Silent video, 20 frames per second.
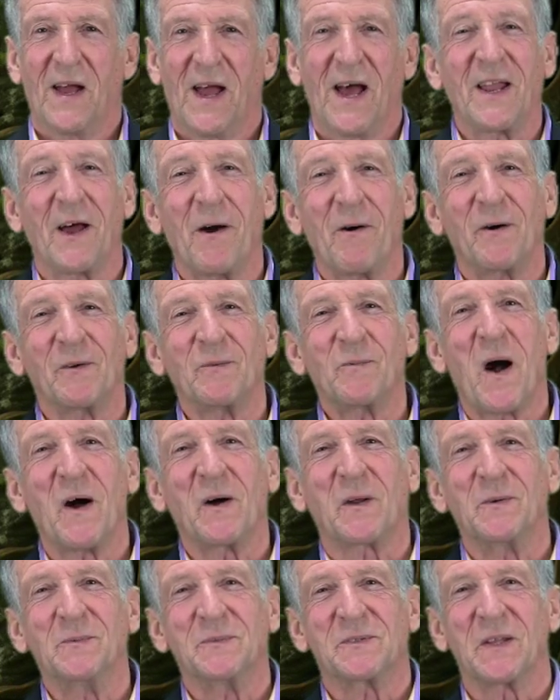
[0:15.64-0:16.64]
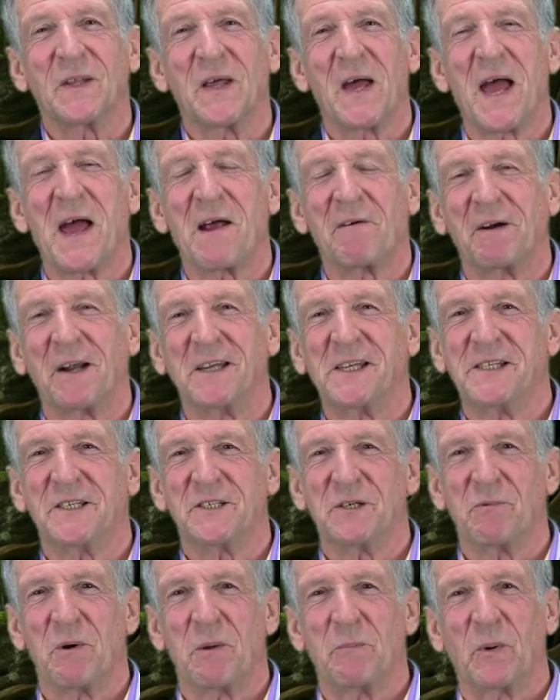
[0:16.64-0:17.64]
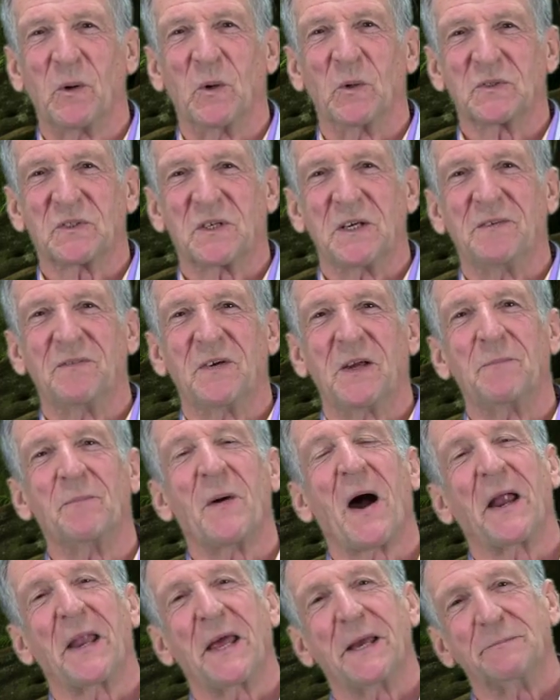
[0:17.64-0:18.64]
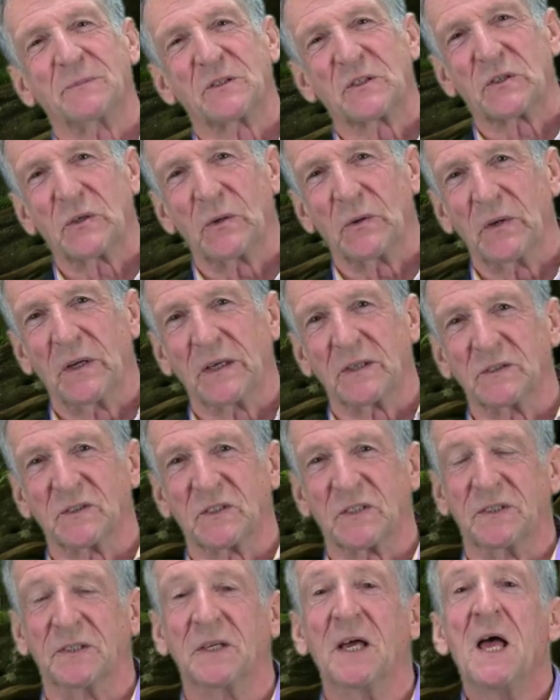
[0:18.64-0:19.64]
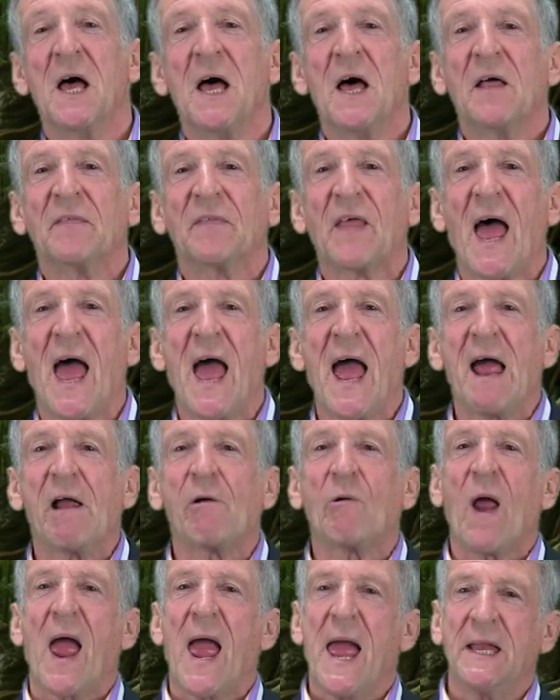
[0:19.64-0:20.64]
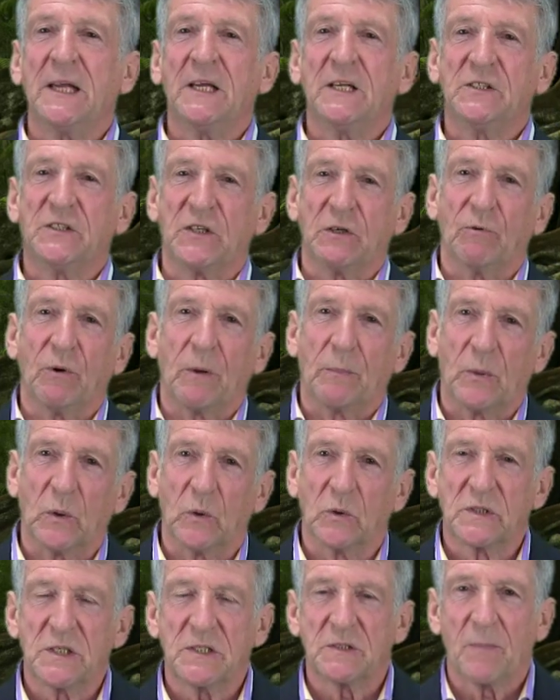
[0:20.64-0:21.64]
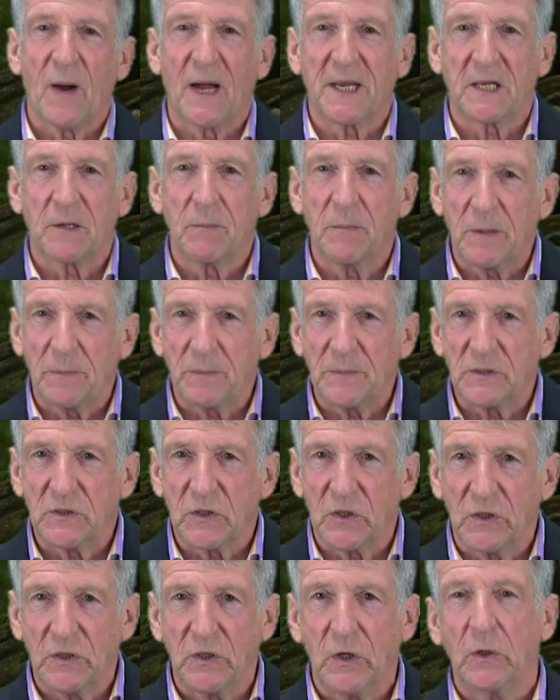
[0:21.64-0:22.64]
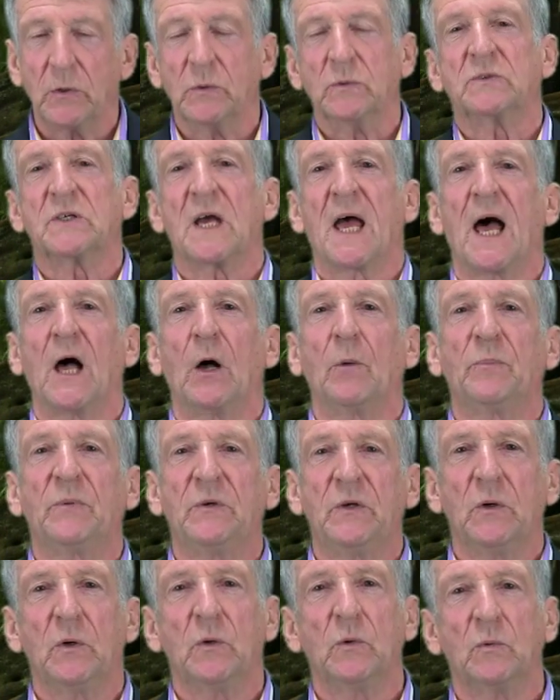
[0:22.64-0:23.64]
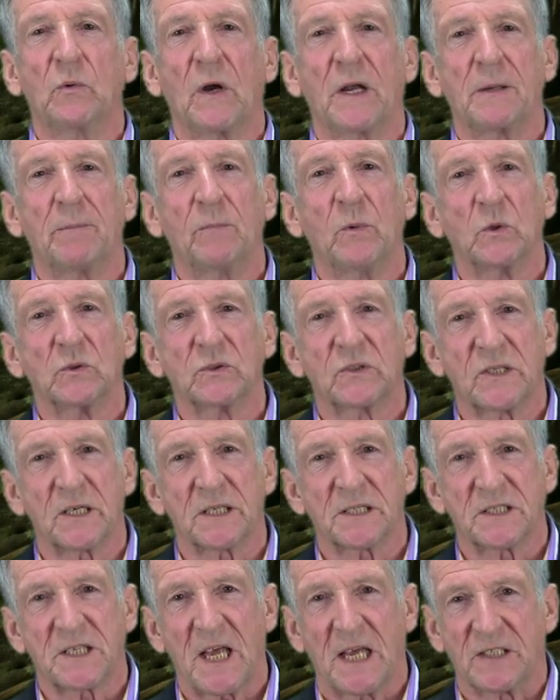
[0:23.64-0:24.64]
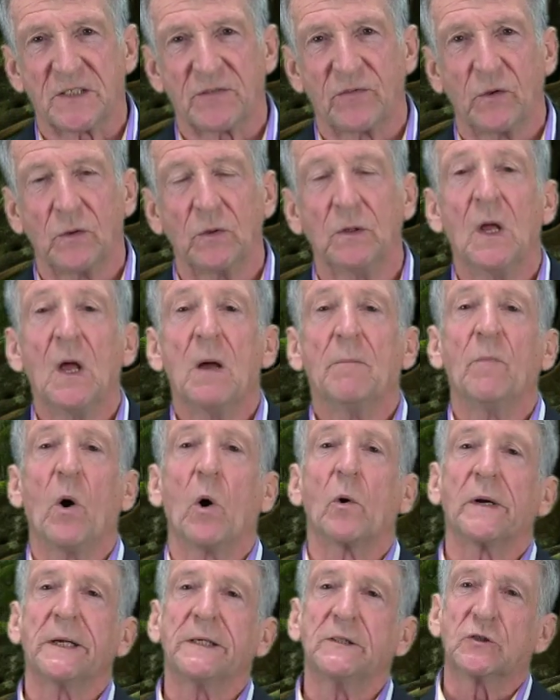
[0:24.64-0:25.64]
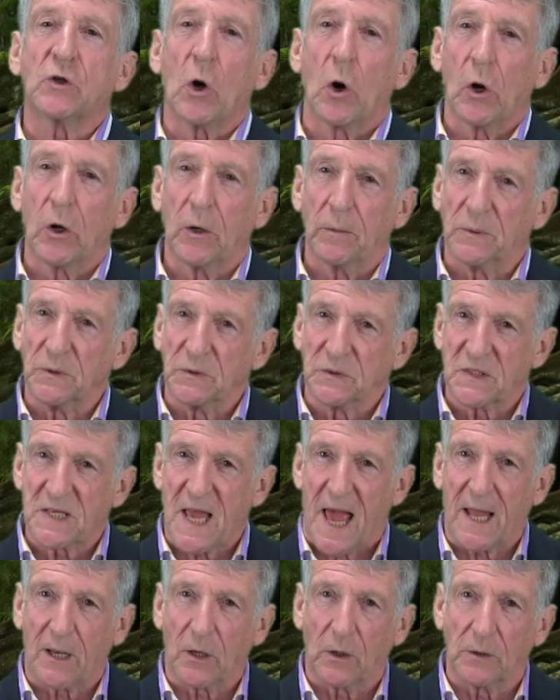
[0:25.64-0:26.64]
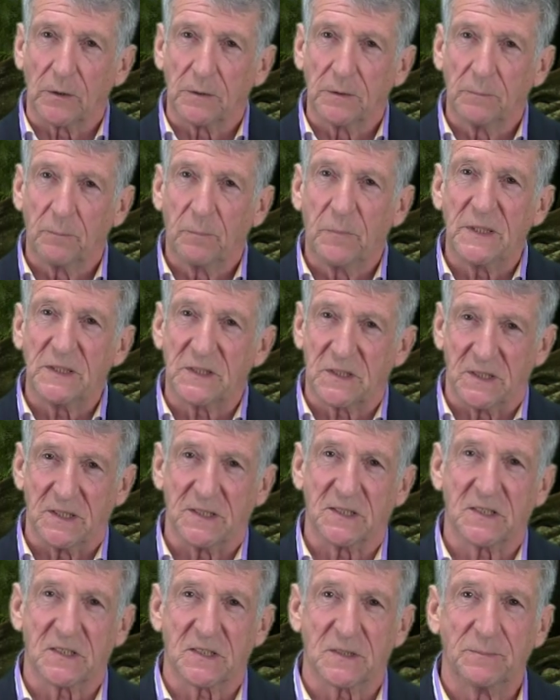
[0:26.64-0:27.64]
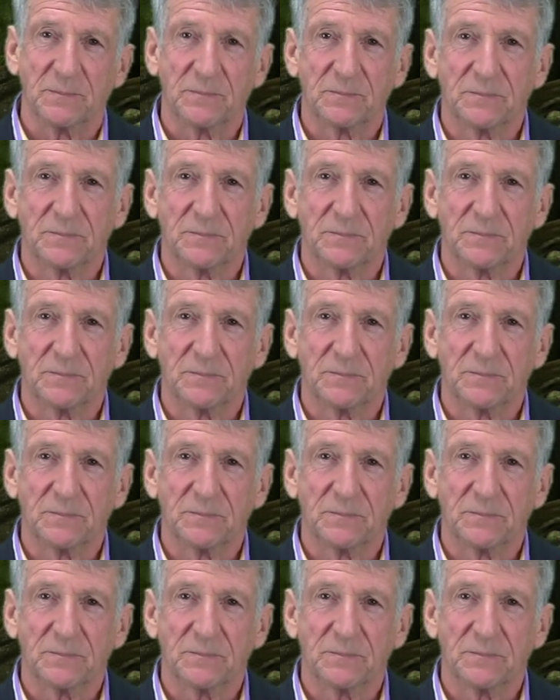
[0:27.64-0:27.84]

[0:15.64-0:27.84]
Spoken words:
Hello and welcome to the Hair Energy Report TV. My name's Stuart Nicholson. The Hair Energy Report is my commitment to you to help you run a more successful, more enjoyable salon business.